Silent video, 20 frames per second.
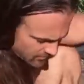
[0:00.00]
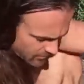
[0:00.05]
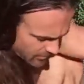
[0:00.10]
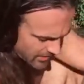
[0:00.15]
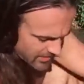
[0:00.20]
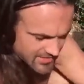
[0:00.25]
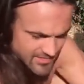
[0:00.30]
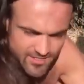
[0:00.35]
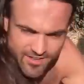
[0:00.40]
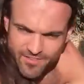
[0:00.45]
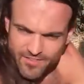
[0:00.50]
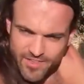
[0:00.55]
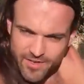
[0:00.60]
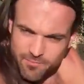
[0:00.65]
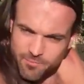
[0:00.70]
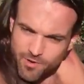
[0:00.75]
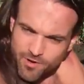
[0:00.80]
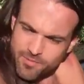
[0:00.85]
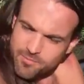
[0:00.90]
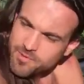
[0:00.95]
what I saw in that
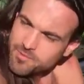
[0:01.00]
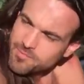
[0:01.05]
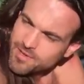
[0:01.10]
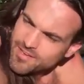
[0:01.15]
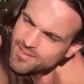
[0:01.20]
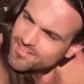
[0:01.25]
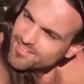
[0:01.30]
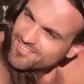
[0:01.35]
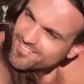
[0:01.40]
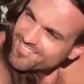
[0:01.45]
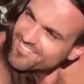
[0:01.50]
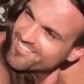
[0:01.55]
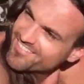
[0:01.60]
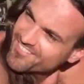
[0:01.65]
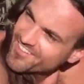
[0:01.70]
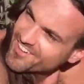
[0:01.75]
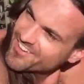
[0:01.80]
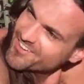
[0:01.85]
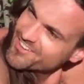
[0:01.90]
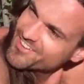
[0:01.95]
apartment, man,
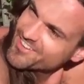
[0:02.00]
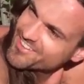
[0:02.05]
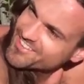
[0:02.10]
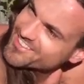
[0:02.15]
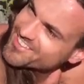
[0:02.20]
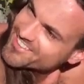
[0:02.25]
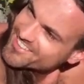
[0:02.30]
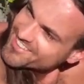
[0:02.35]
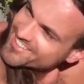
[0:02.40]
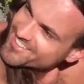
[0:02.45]
goodness.